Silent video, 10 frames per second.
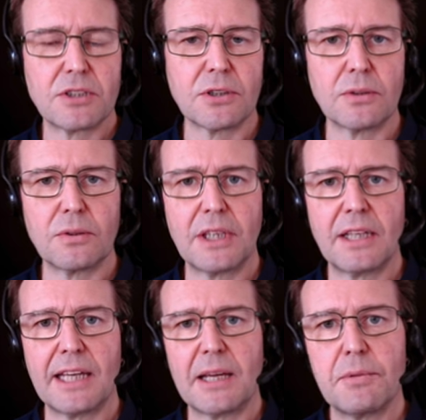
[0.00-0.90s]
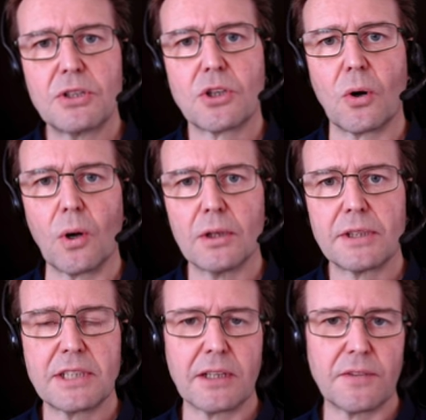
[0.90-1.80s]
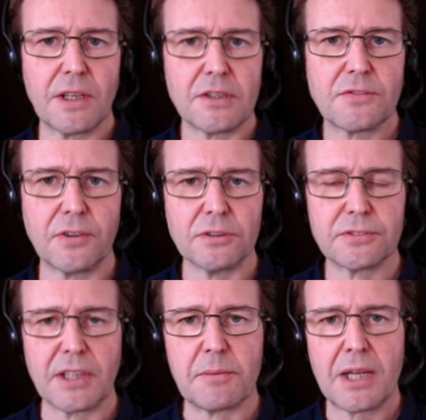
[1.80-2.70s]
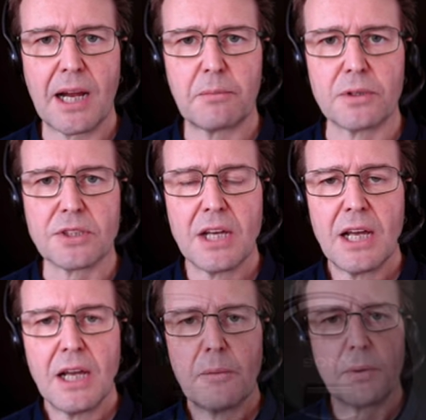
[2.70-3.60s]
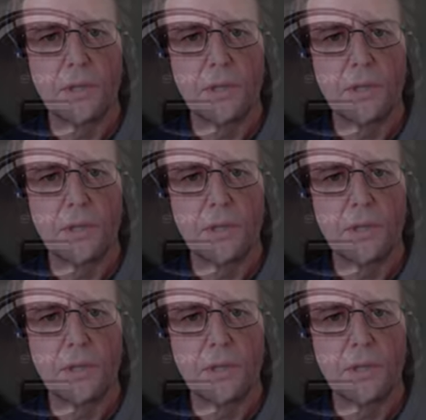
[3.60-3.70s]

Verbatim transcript: to the image quality of those full frame cameras, but